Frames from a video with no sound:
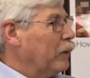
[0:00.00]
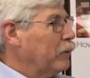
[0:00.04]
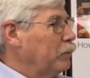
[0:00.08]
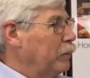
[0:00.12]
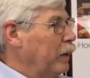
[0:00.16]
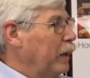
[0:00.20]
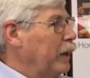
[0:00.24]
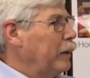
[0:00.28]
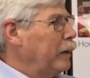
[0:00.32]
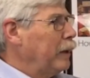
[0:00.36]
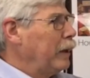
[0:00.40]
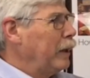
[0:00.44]

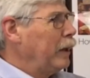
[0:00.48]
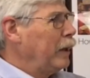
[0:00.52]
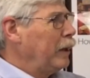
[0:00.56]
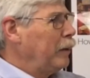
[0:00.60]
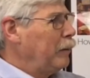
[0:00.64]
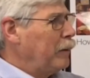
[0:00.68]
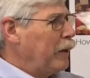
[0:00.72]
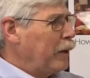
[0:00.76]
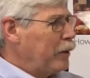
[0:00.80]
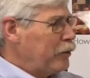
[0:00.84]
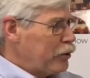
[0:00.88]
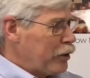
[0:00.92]
Betty
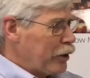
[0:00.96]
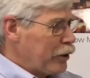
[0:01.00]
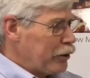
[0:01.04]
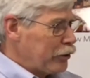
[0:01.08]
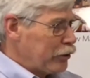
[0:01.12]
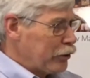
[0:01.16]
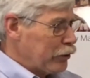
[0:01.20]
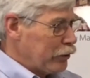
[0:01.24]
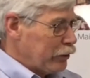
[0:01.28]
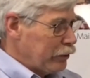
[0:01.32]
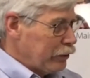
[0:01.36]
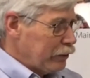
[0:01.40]

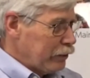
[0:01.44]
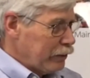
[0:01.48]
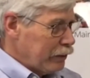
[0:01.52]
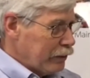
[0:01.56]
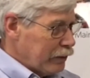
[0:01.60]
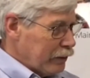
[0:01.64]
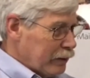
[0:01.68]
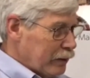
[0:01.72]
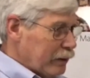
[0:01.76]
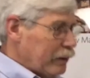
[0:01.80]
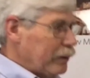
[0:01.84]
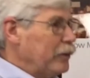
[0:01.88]
Manchester
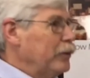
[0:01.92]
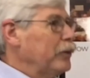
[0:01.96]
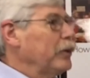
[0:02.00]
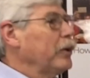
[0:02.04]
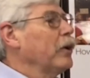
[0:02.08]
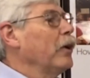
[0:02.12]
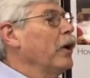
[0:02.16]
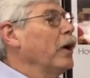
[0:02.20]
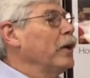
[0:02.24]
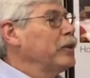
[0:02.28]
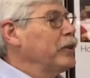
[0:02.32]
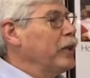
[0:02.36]

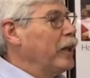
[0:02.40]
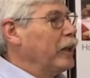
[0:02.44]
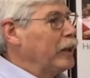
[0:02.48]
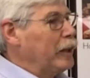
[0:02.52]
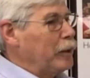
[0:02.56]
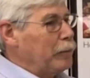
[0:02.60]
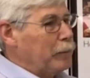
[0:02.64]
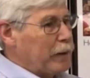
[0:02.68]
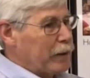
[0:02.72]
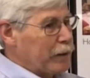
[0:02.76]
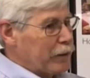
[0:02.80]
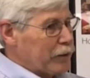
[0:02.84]

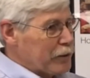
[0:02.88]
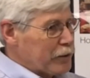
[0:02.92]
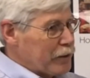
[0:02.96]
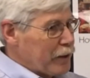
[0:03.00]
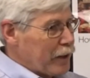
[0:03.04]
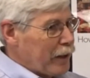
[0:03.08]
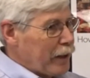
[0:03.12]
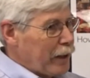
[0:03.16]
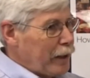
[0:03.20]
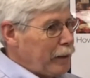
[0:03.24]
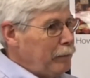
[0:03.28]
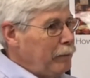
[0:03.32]
contacted me at the
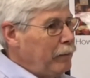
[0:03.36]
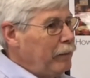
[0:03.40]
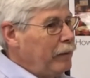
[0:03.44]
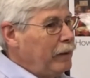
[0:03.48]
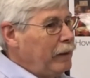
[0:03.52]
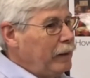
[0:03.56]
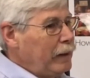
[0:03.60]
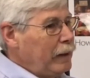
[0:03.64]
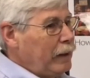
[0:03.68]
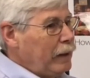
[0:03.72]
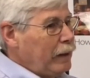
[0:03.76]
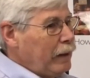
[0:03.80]
time,
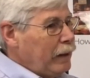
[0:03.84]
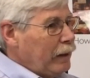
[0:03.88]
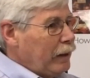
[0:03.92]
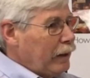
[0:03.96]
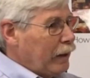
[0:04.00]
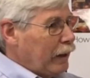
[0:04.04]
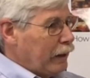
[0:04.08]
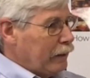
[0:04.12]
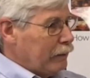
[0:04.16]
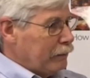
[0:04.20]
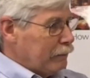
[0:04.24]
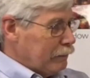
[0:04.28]

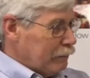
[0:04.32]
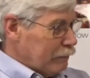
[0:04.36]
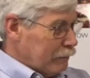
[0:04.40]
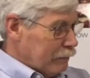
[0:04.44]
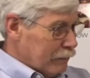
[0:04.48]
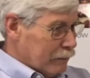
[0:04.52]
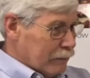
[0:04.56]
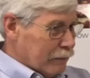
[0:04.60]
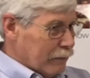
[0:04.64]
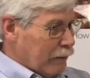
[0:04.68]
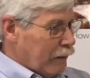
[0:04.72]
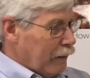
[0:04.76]
and
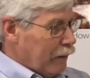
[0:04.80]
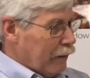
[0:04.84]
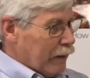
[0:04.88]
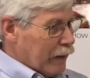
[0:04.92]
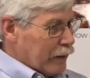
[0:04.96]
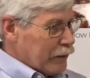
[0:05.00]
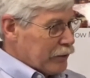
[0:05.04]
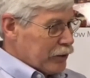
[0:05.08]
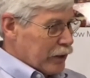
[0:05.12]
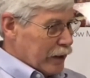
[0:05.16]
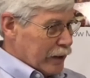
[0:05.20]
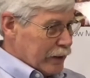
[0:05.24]

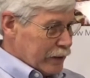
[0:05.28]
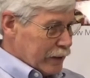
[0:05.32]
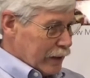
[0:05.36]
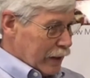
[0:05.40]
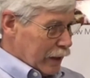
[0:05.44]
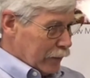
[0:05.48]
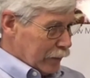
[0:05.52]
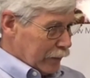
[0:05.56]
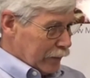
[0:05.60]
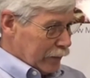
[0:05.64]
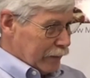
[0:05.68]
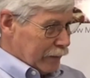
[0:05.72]
they sent
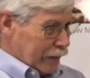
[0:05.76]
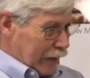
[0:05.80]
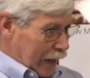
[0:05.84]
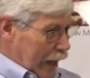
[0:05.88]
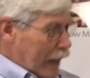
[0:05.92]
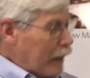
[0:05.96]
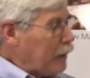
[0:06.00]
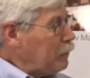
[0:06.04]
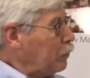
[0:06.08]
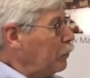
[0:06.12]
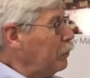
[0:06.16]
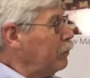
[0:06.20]
down
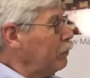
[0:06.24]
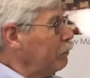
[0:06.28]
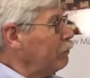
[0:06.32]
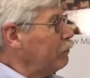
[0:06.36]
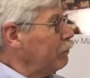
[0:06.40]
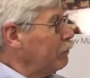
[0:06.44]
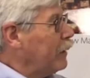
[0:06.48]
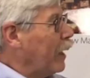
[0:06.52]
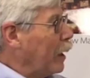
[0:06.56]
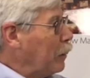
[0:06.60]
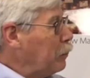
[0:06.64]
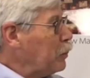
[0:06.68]
that
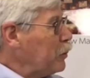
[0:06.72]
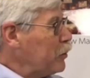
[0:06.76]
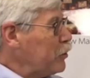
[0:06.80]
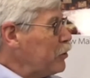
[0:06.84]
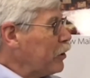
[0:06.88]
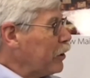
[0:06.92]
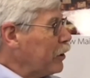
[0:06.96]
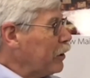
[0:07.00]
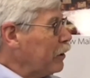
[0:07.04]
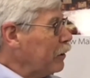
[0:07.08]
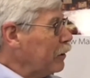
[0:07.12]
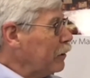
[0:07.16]

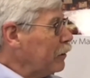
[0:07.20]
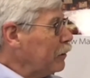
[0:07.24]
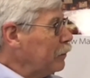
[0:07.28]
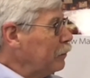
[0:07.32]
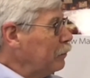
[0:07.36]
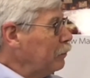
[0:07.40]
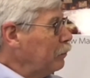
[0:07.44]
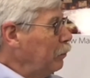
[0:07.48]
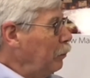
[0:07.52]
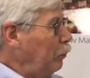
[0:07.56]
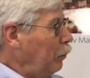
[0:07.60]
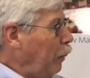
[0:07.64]
particular
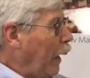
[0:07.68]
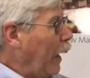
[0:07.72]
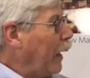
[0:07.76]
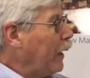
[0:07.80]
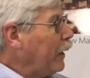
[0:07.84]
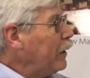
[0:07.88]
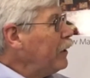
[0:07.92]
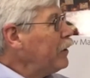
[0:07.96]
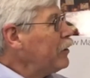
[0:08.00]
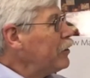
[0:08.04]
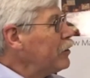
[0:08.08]
packet.